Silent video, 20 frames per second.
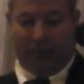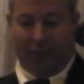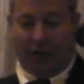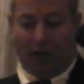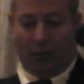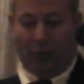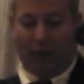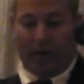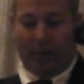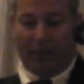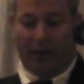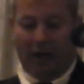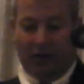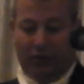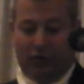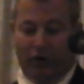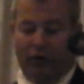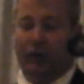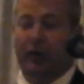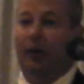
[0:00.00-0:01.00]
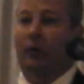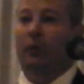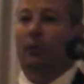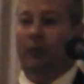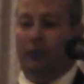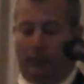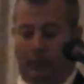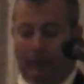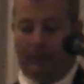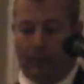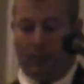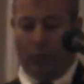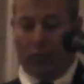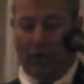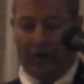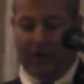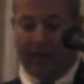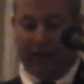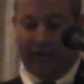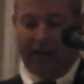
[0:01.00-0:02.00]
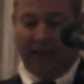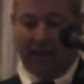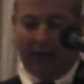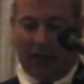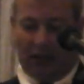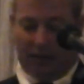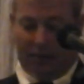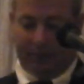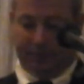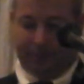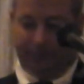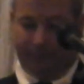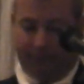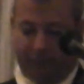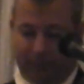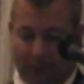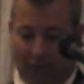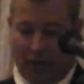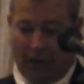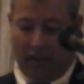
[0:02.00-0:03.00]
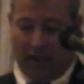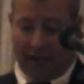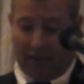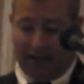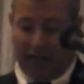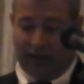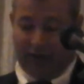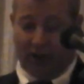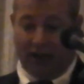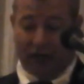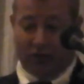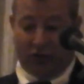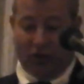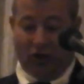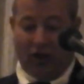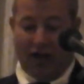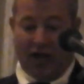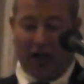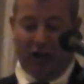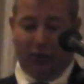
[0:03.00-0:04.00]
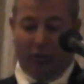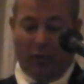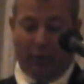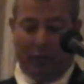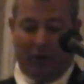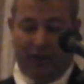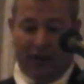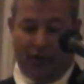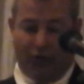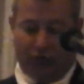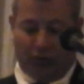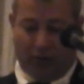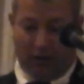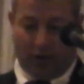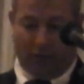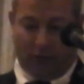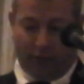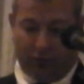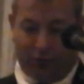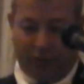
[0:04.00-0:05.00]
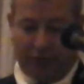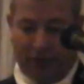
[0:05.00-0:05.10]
and went about doing what they needed. They touched lines when we did drills.